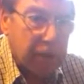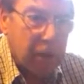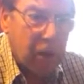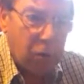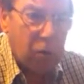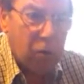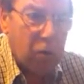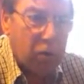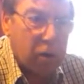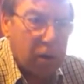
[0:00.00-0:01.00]

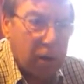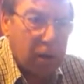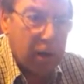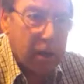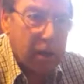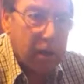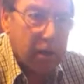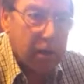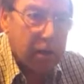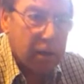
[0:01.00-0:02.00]
local, I
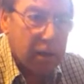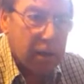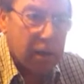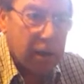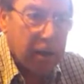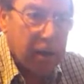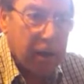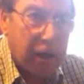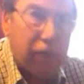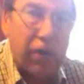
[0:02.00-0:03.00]

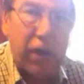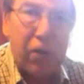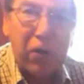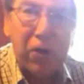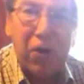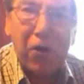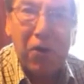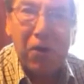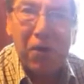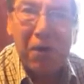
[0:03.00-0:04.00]
forget what they call
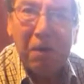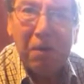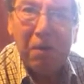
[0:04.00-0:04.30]
them,